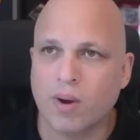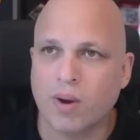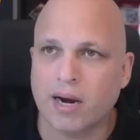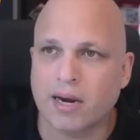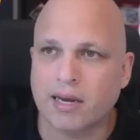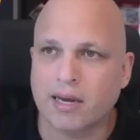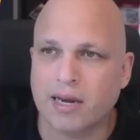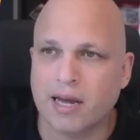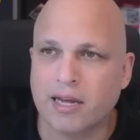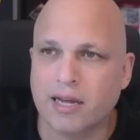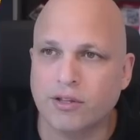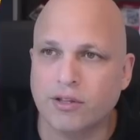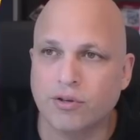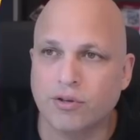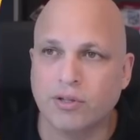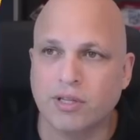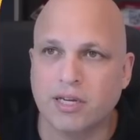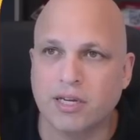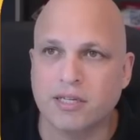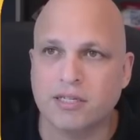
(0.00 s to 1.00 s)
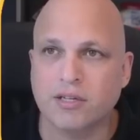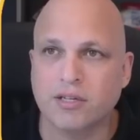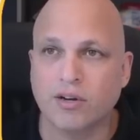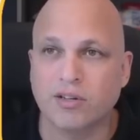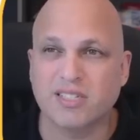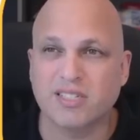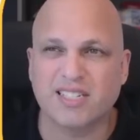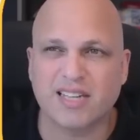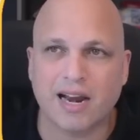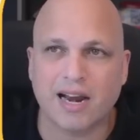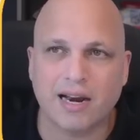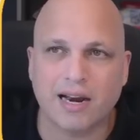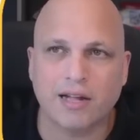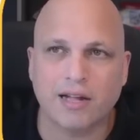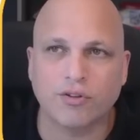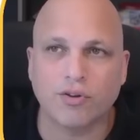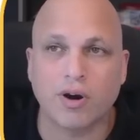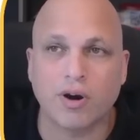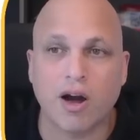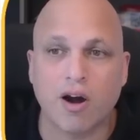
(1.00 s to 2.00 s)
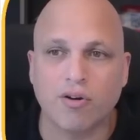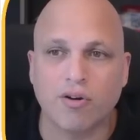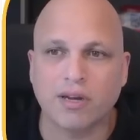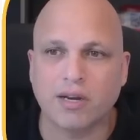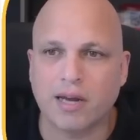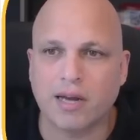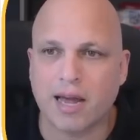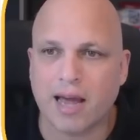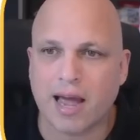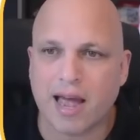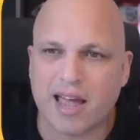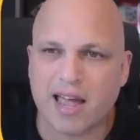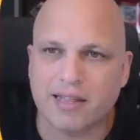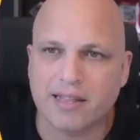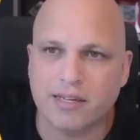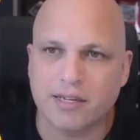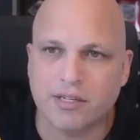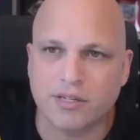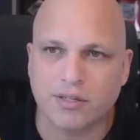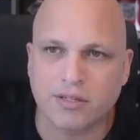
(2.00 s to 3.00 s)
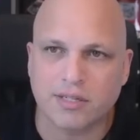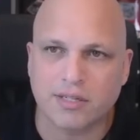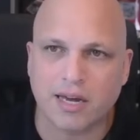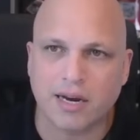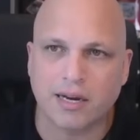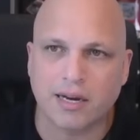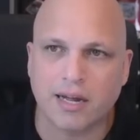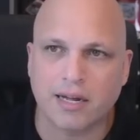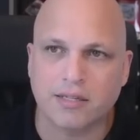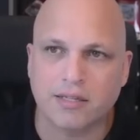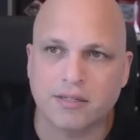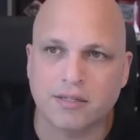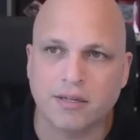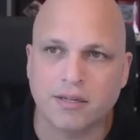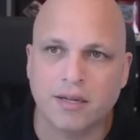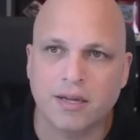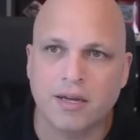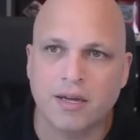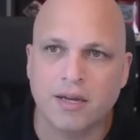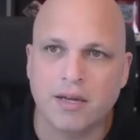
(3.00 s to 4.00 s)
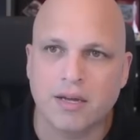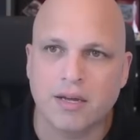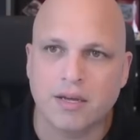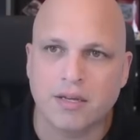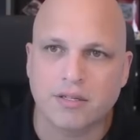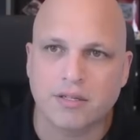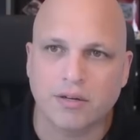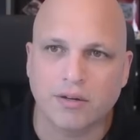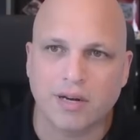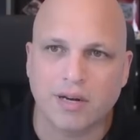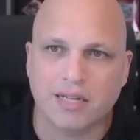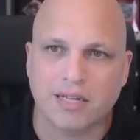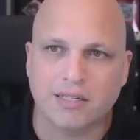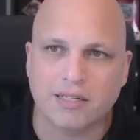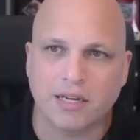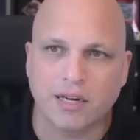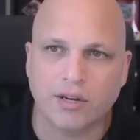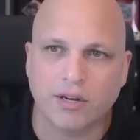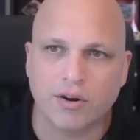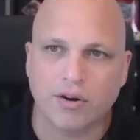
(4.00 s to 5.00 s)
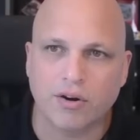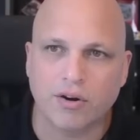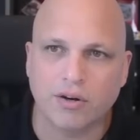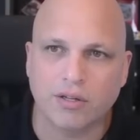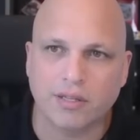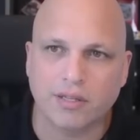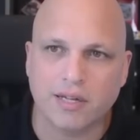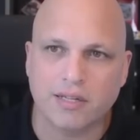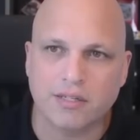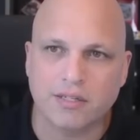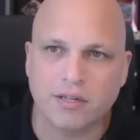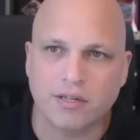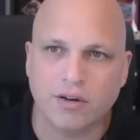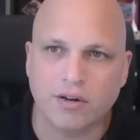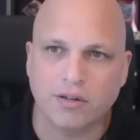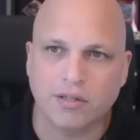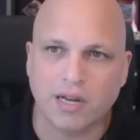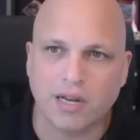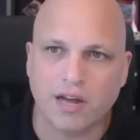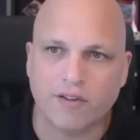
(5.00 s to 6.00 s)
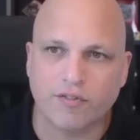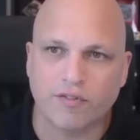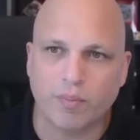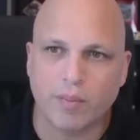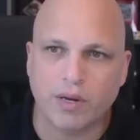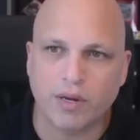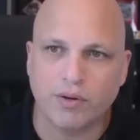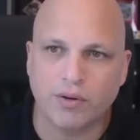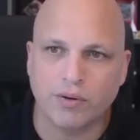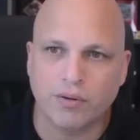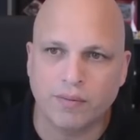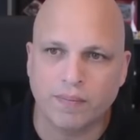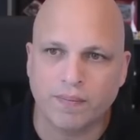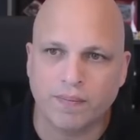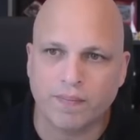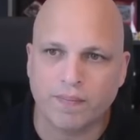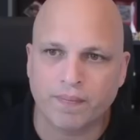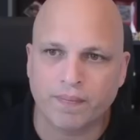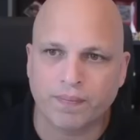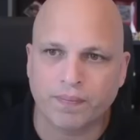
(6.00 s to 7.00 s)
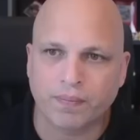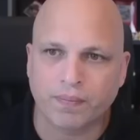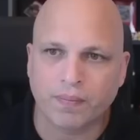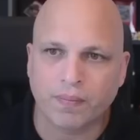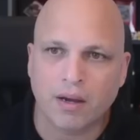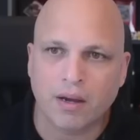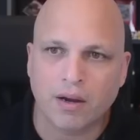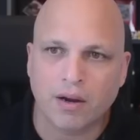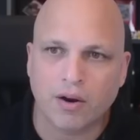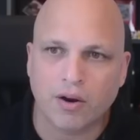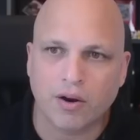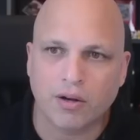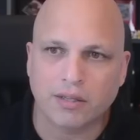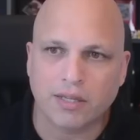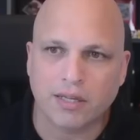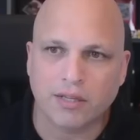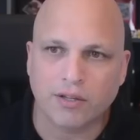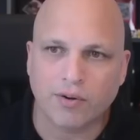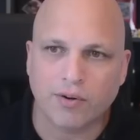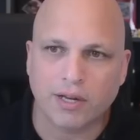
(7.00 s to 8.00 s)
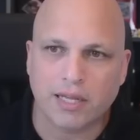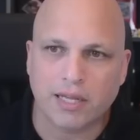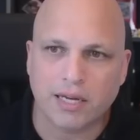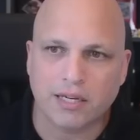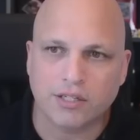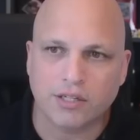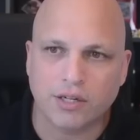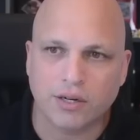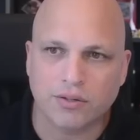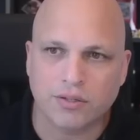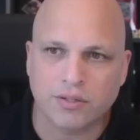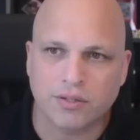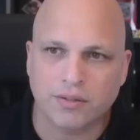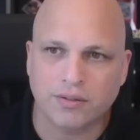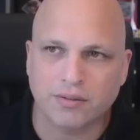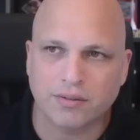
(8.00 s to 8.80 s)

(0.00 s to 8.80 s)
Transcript: can I do this on satellite, or how can I add this on satellite? So let's click on content on the left menu, content credentials.